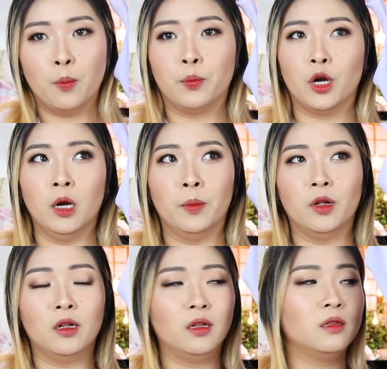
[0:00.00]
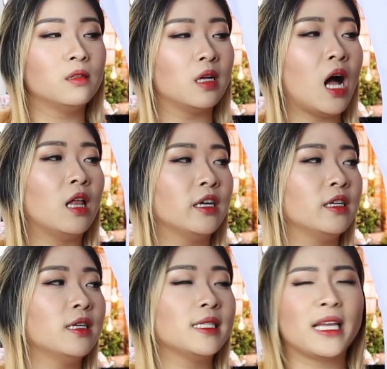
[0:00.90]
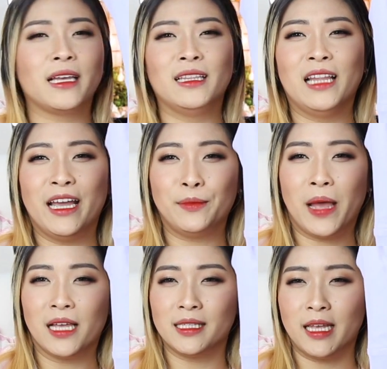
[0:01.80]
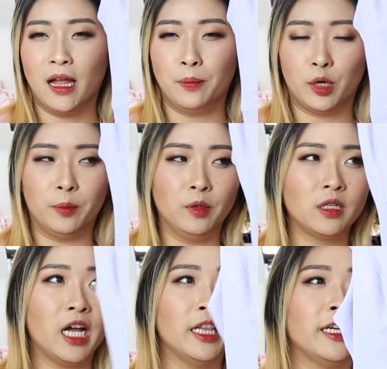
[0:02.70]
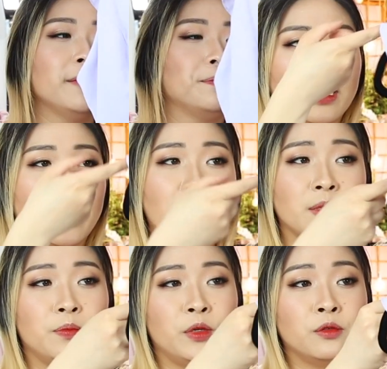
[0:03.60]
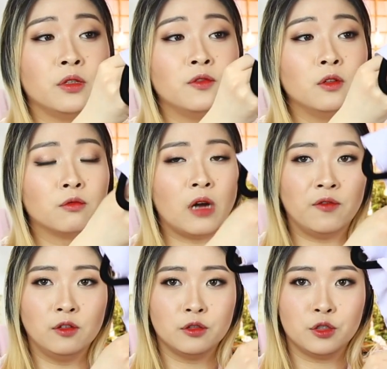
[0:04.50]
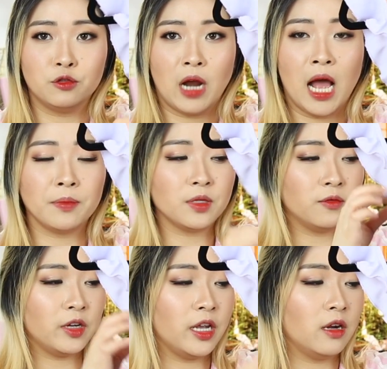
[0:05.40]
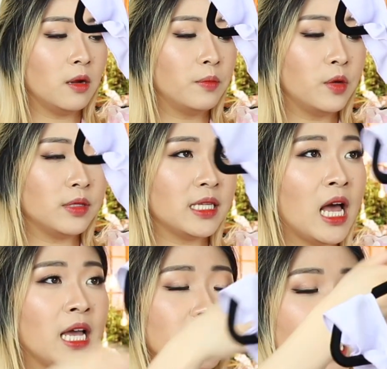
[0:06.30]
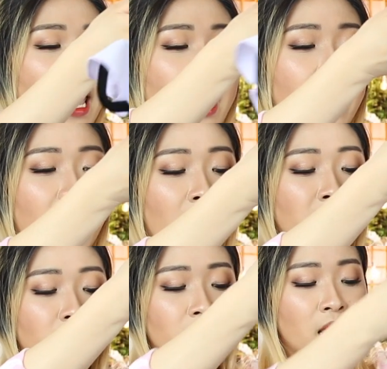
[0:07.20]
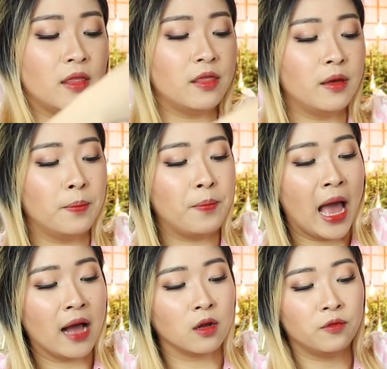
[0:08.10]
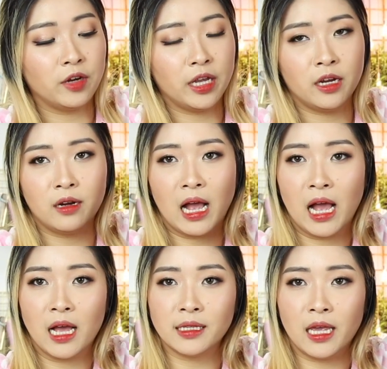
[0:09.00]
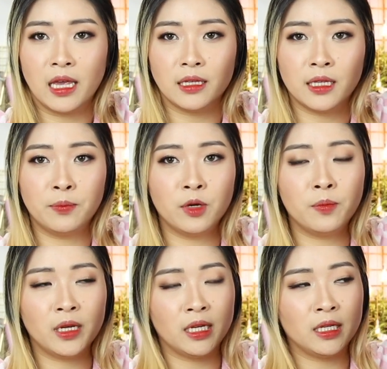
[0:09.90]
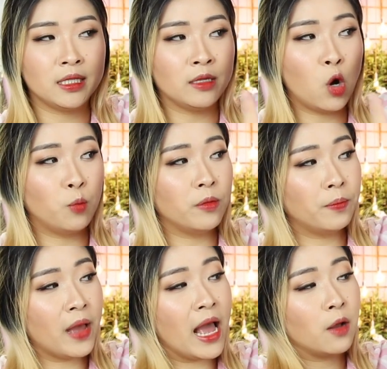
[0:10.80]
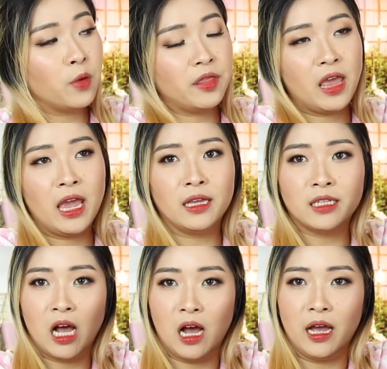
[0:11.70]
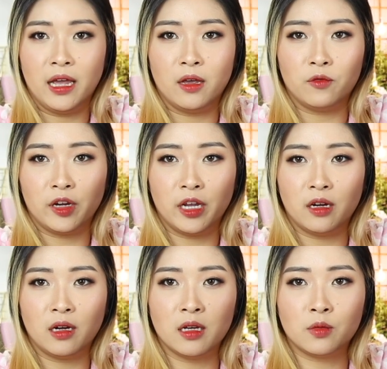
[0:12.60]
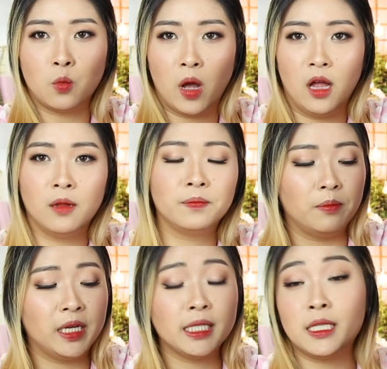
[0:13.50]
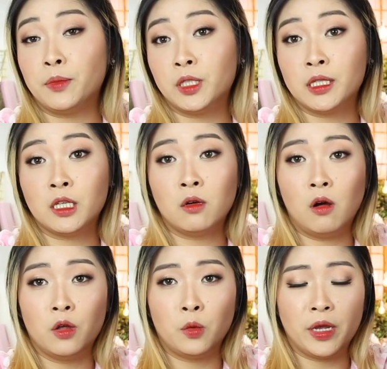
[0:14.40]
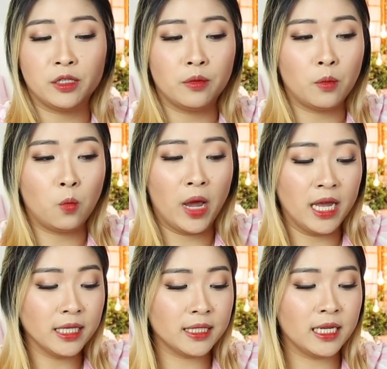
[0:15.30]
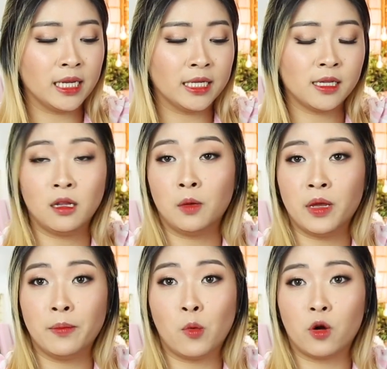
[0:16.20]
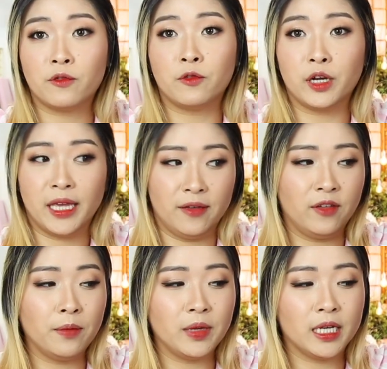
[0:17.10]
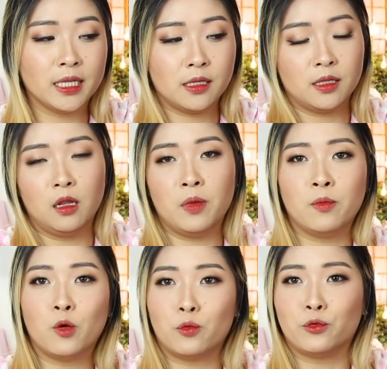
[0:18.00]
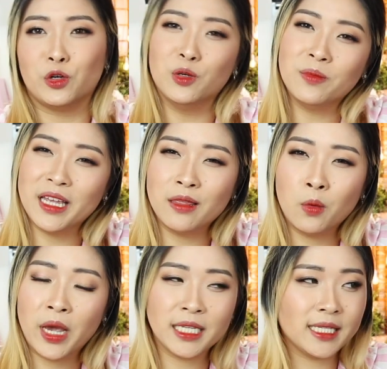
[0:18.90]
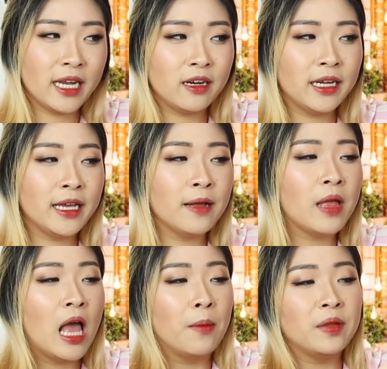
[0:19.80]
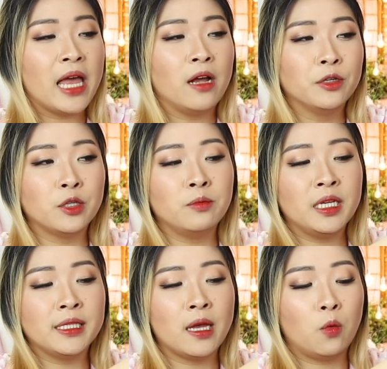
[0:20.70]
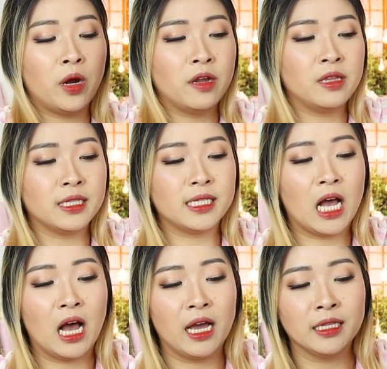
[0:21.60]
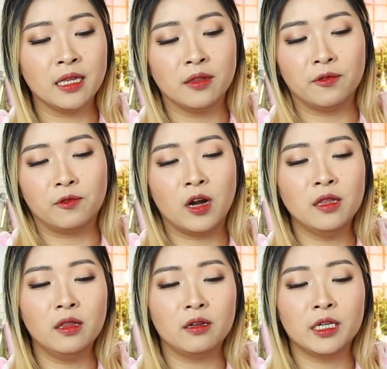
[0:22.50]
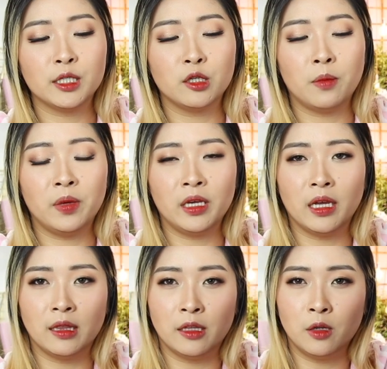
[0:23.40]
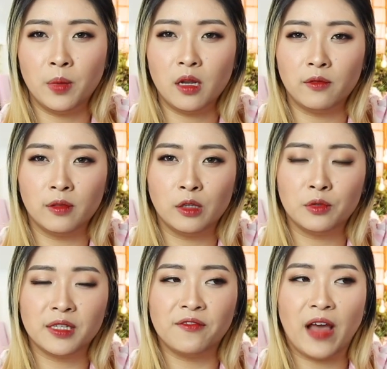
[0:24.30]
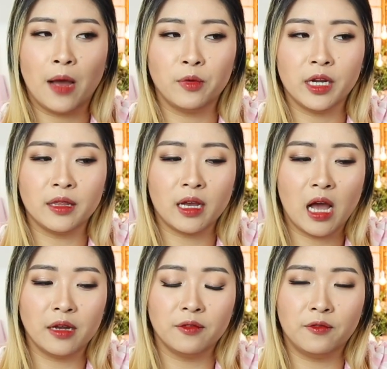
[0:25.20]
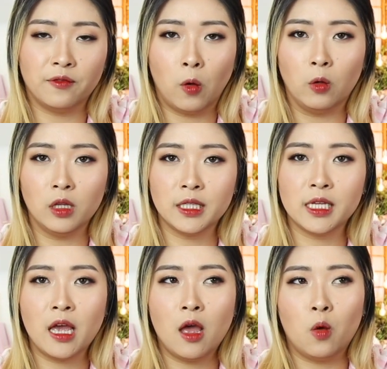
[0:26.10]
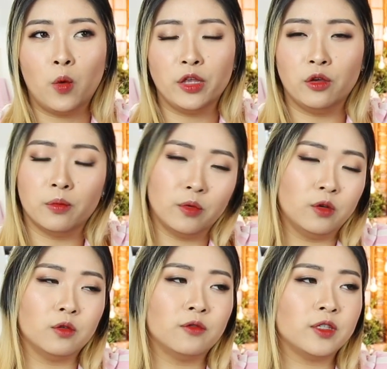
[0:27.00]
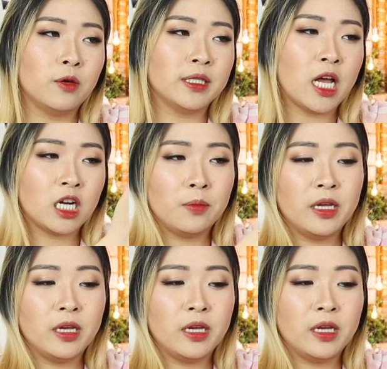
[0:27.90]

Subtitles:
purple color. It's like a light pastel purple color. It has beautiful ruffle straps over here on both sides, and the back over here has a zipper, but it is an open back with a tie over here as well. Because the zipper doesn't go all the way to the waist, it is a little bit more forgiving because there's a little bit more room in the waist area, but that also means that where this ties in the front, there is going to be a little bit of loose fabric that kind of folds when you move, so it's not going to be